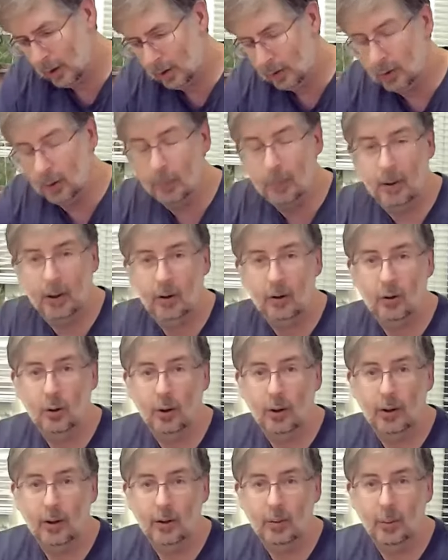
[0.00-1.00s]
I'm going to
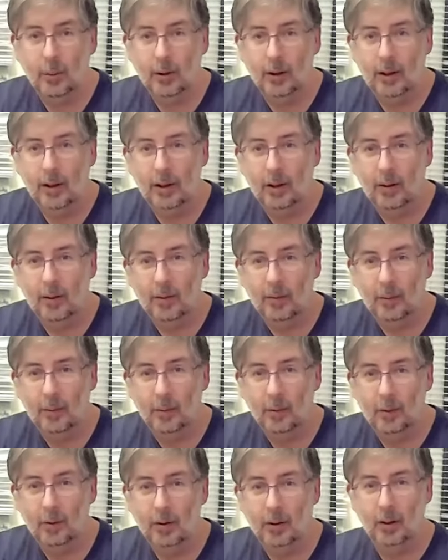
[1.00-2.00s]
enjoy this one here
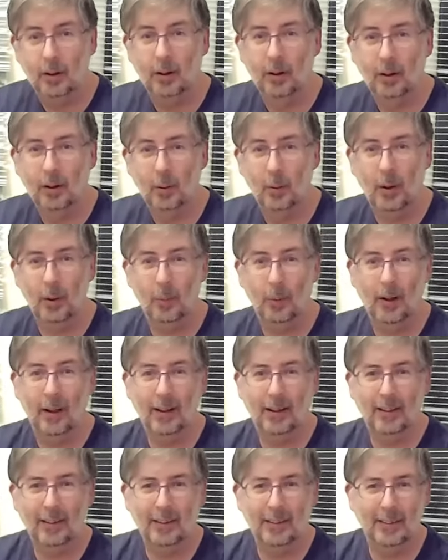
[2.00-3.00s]
for quite a
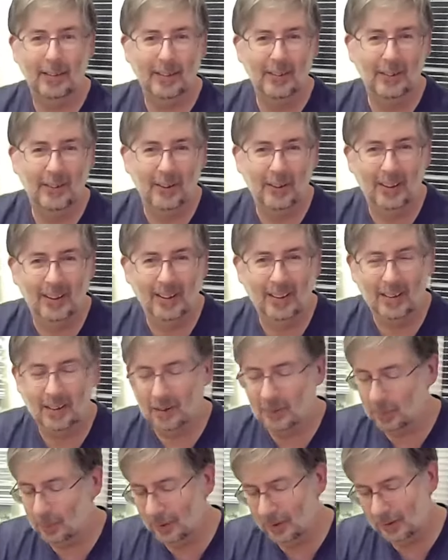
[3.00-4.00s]
while here. So I like
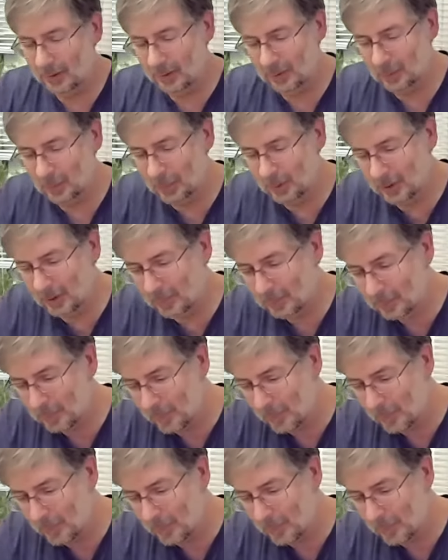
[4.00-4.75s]
this one here as well.